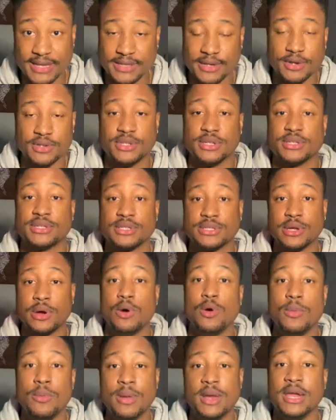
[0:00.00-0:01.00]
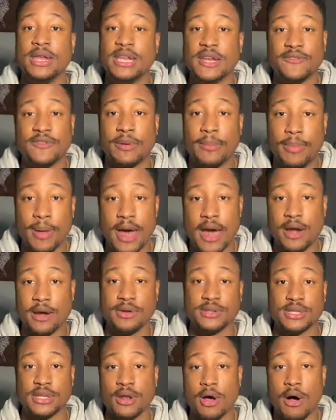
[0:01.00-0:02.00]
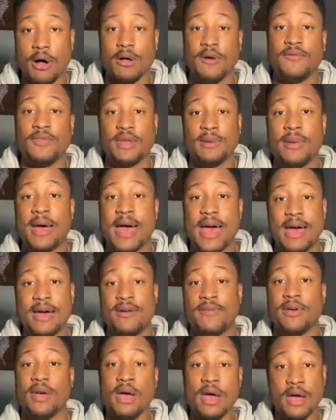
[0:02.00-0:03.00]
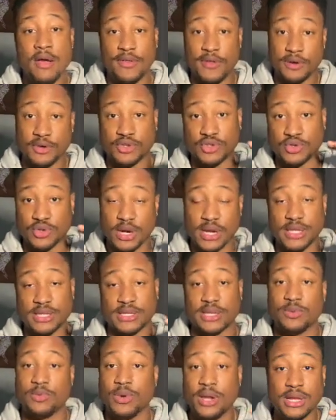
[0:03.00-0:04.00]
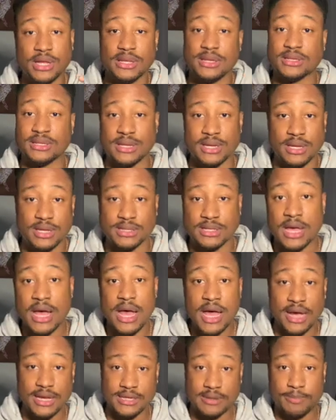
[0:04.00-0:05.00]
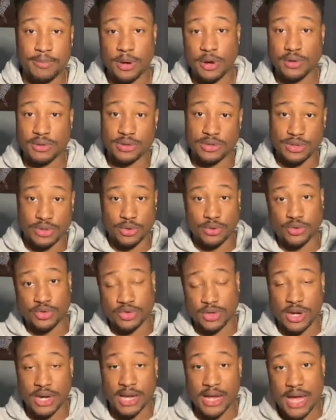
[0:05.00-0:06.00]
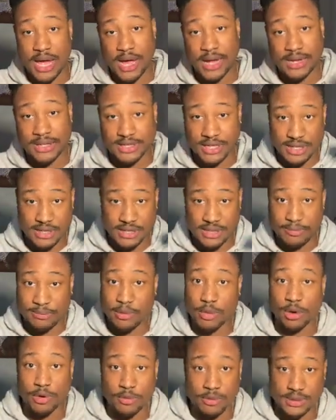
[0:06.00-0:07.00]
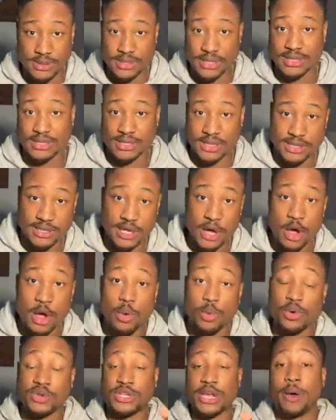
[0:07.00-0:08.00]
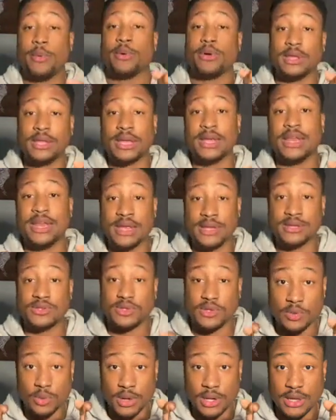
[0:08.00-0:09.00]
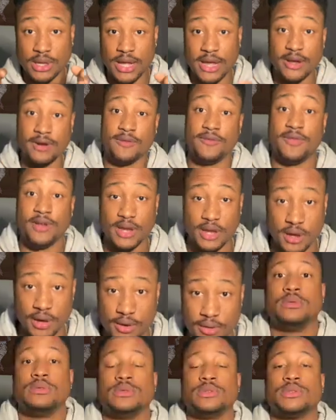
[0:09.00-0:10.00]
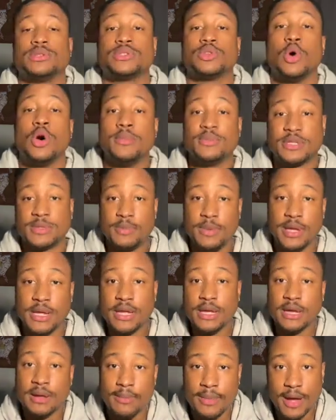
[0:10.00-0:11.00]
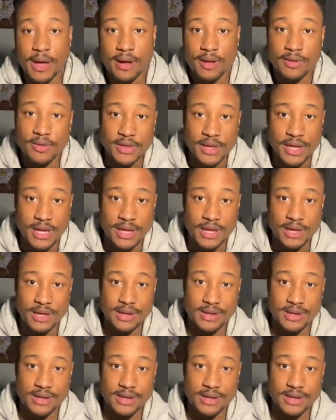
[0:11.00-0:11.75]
are just so many different patterns, and all of them have their strengths and weaknesses, as opposed to trend lines and support and resistance, which I will get into in later videos. So I'm speaking about the